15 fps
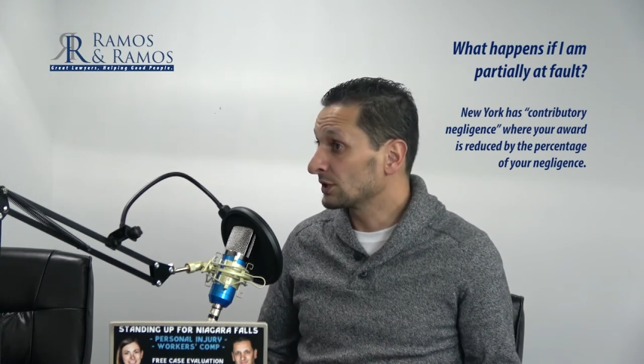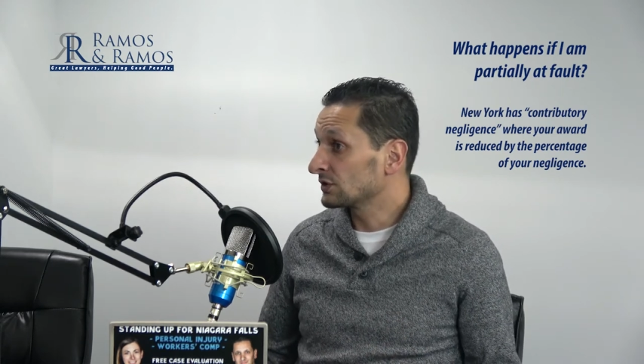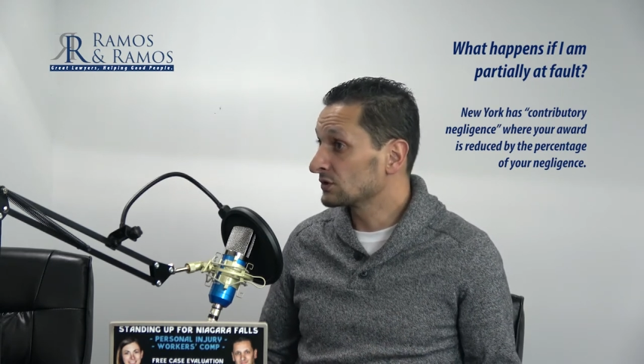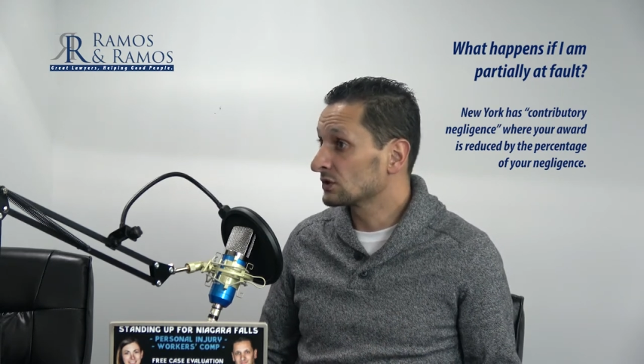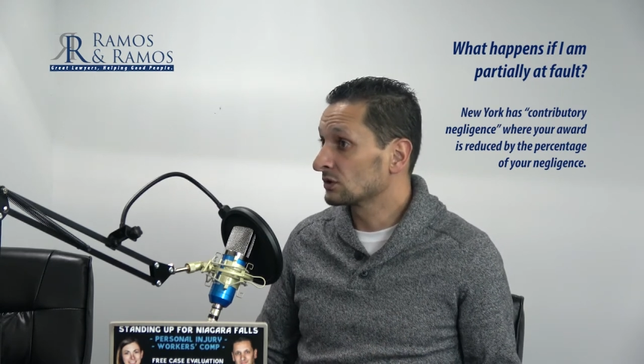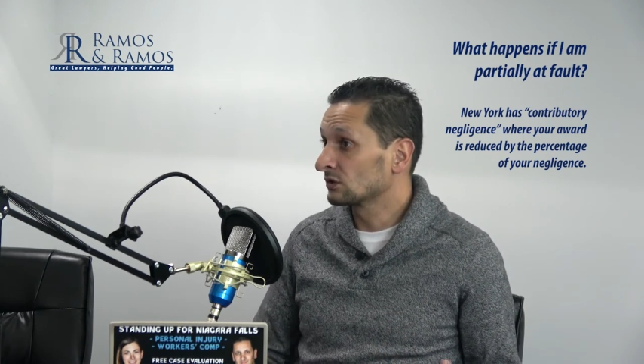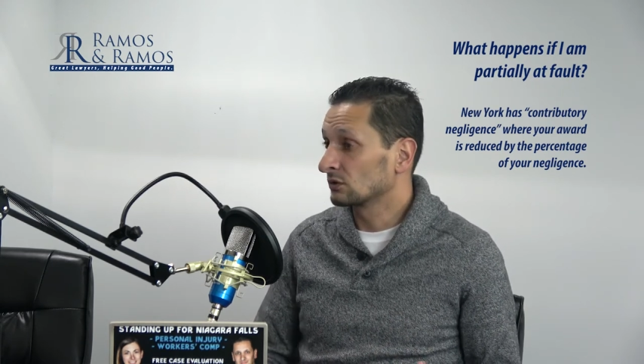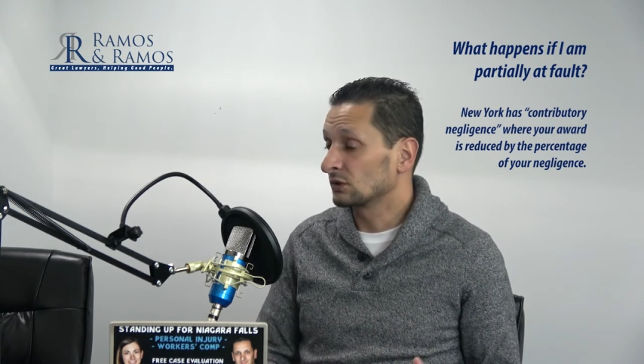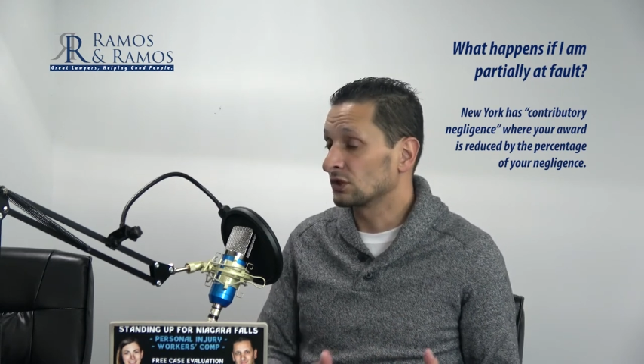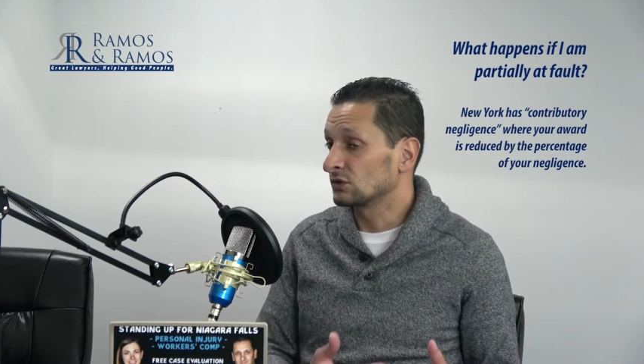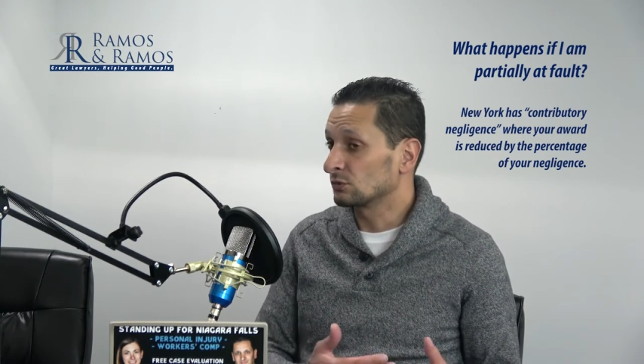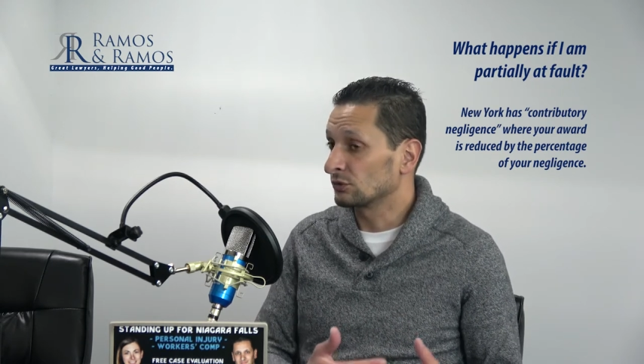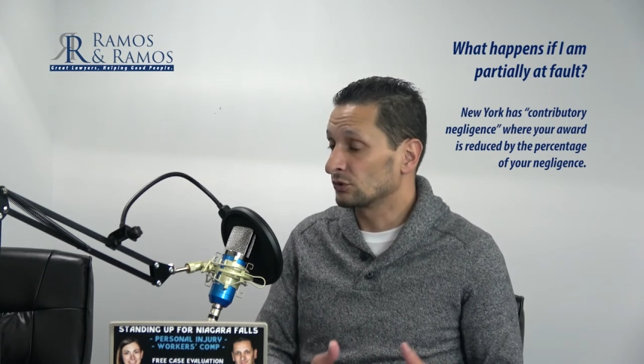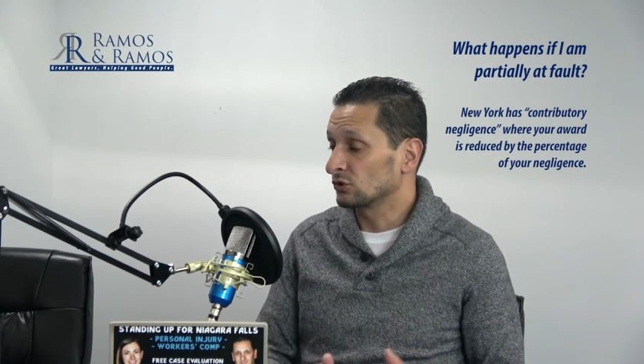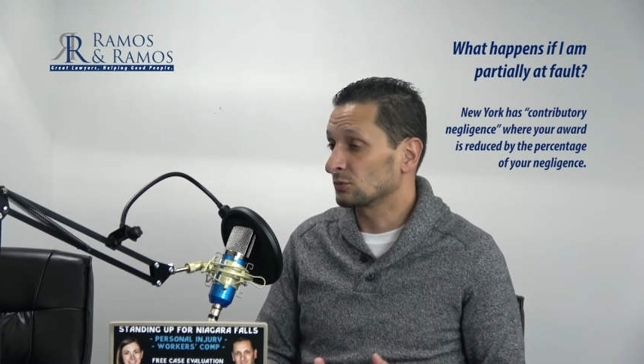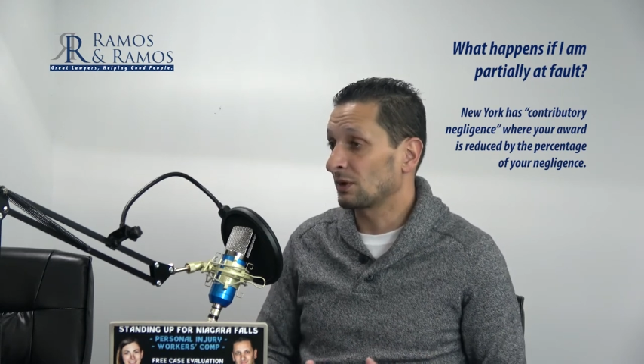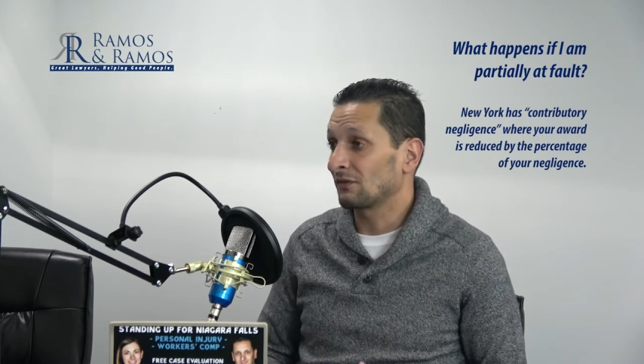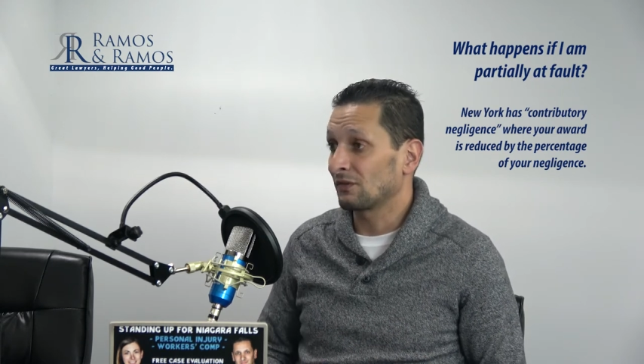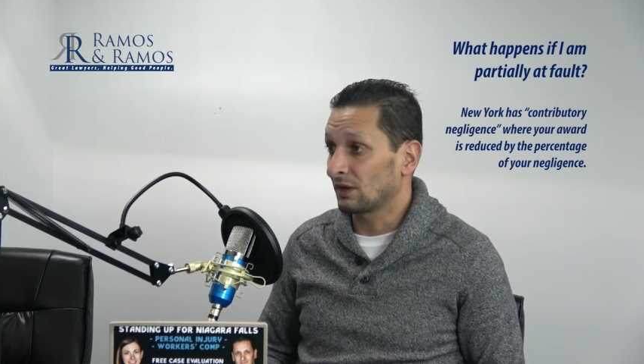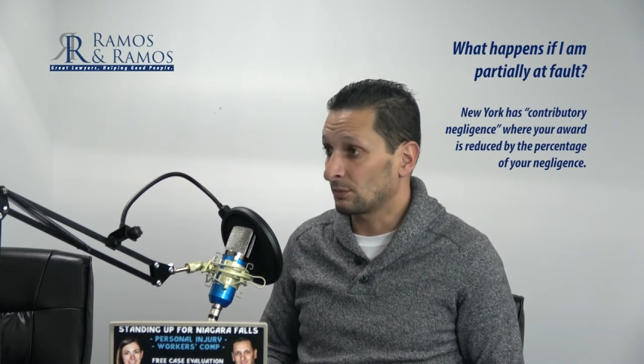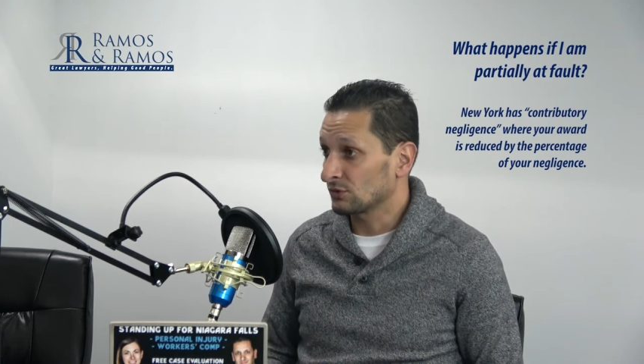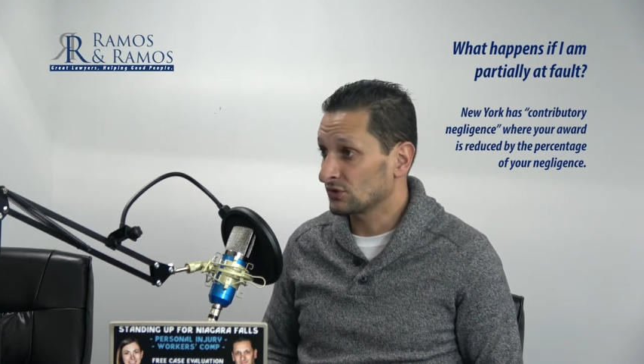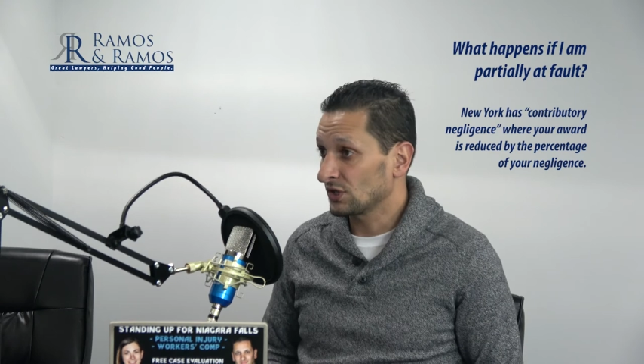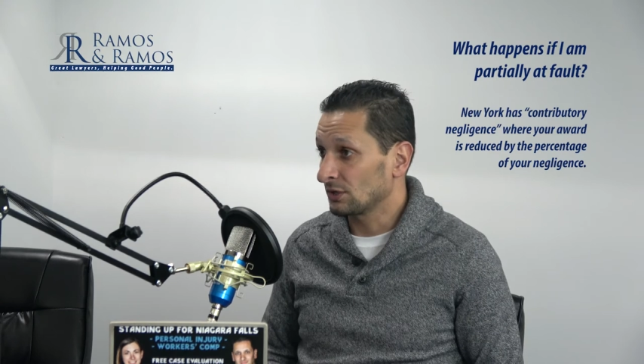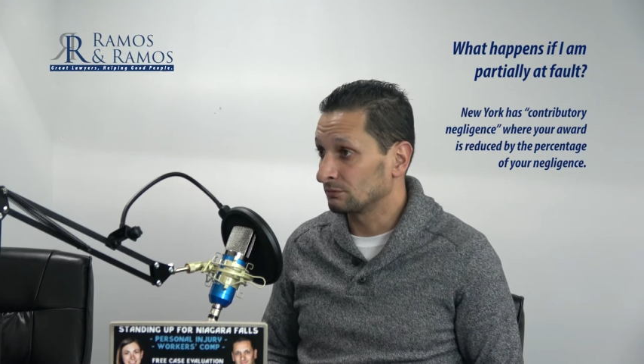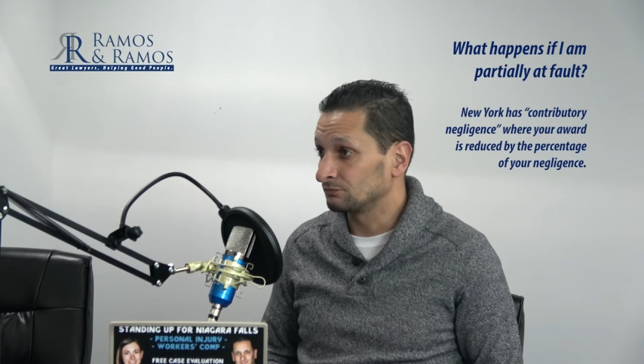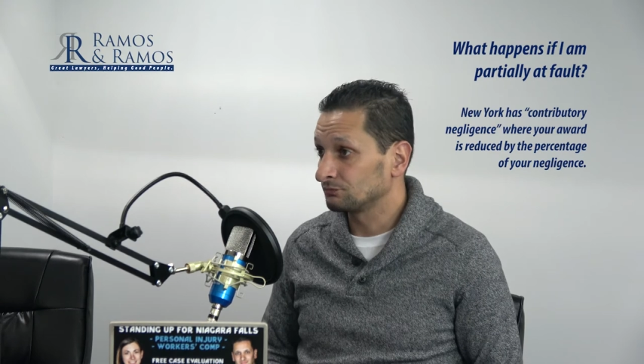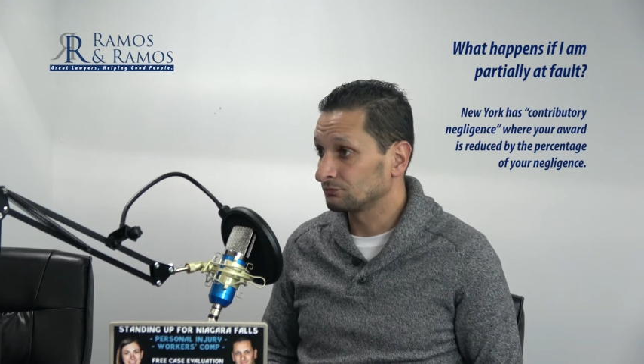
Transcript: is gets reduced by five percent.